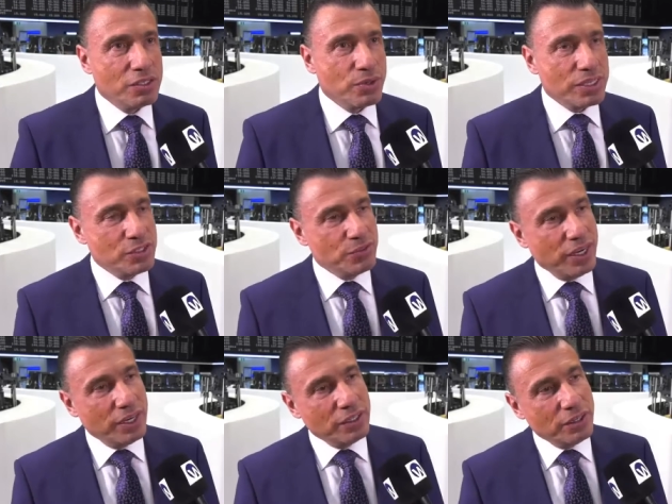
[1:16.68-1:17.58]

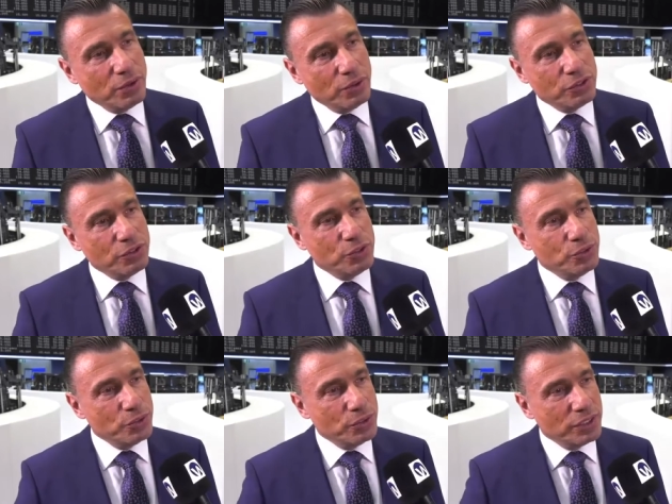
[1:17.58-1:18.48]
transfer the gold
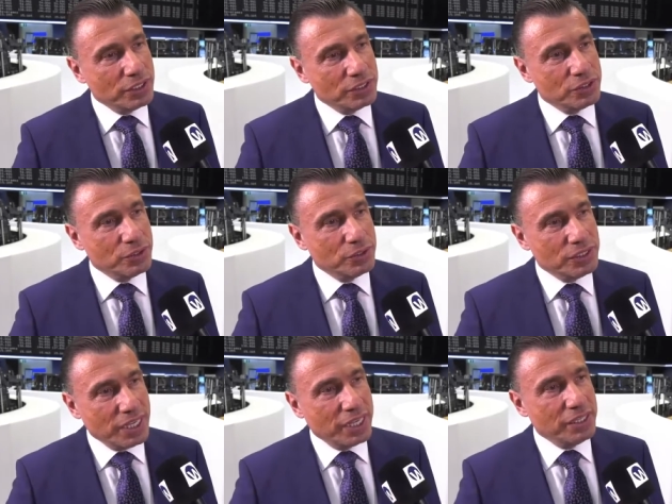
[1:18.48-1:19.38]
to, to
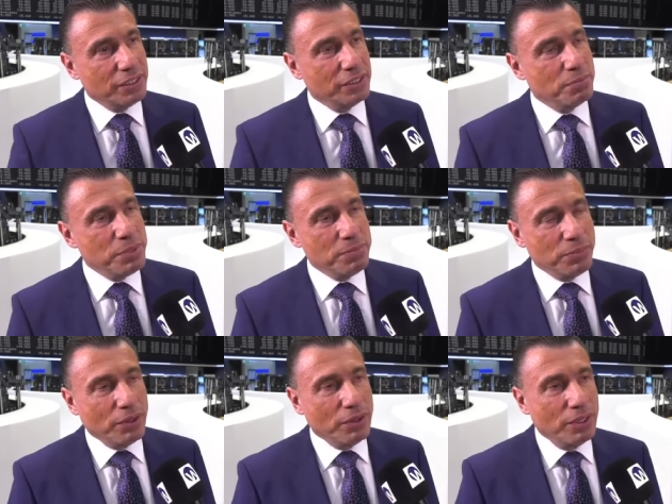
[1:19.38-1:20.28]
the other
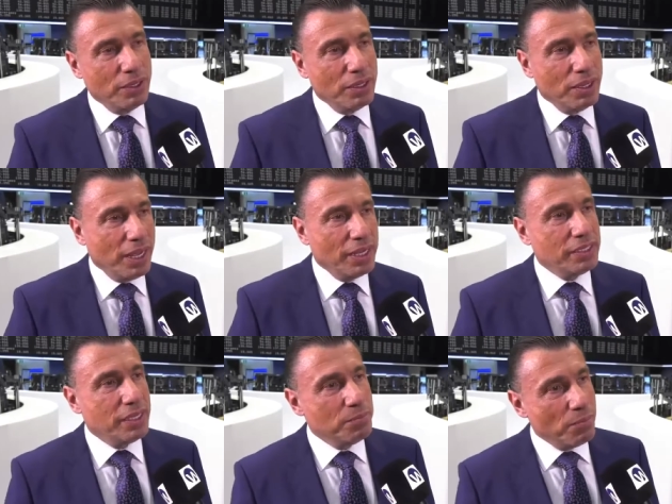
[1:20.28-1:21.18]
people
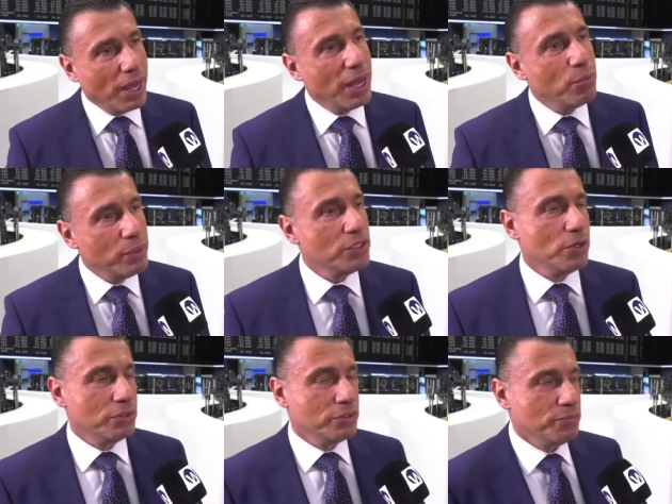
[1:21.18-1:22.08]
and can buy with
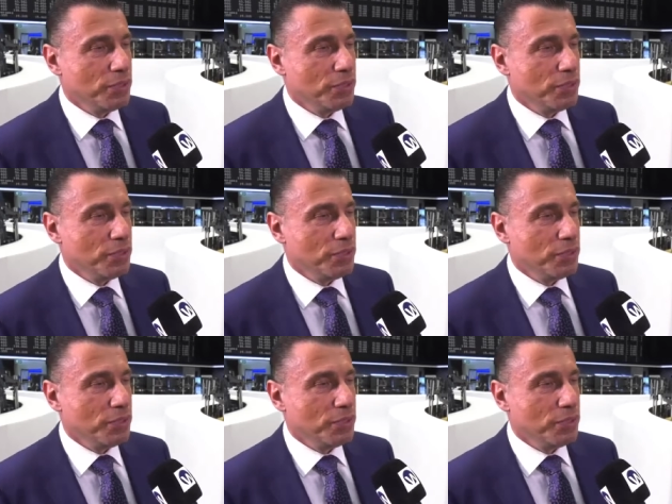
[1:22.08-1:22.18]
gold.